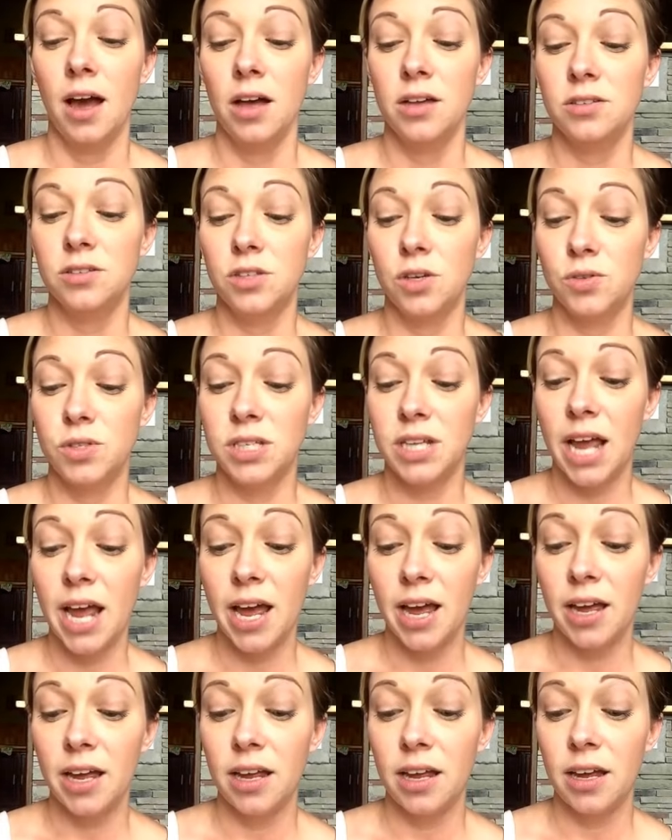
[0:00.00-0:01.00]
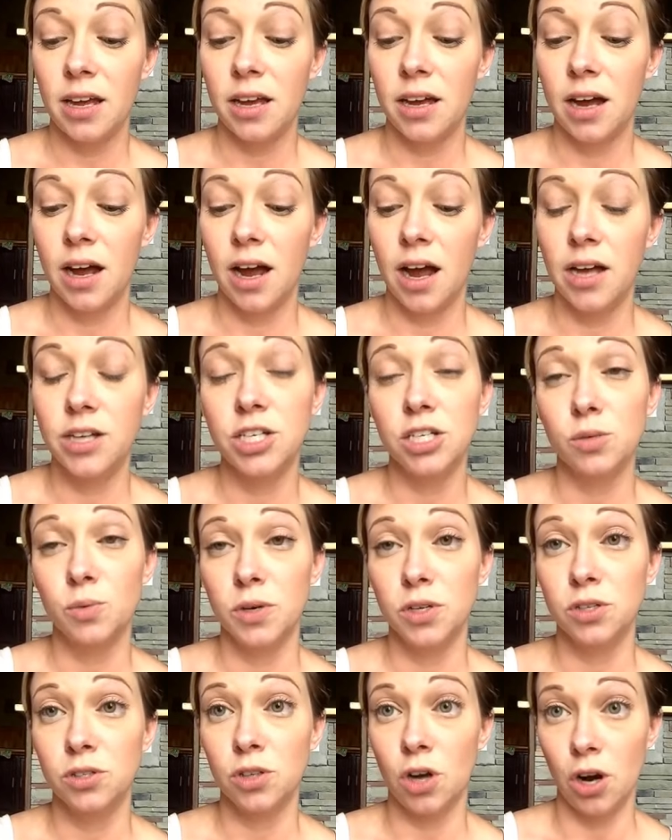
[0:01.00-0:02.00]
So today I just
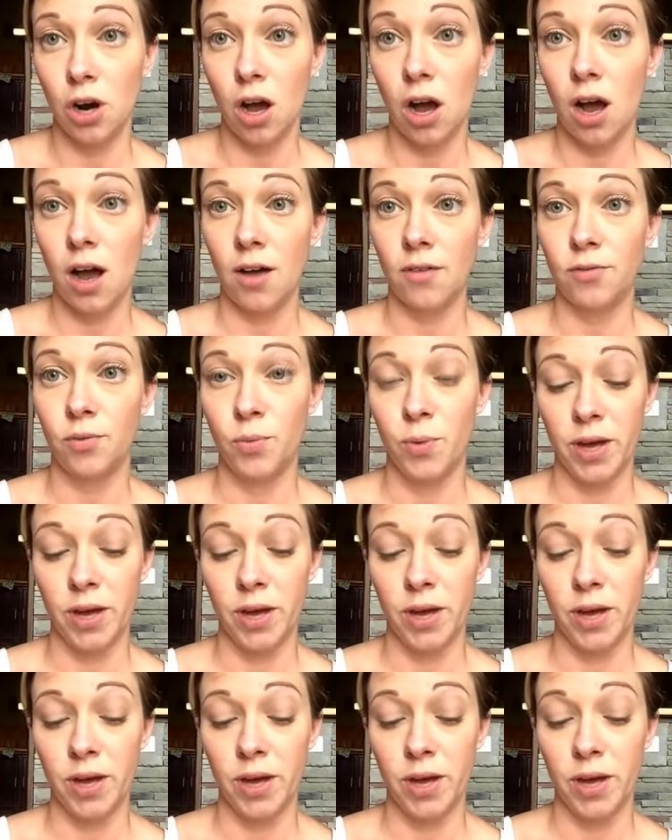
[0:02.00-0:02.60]
want to start off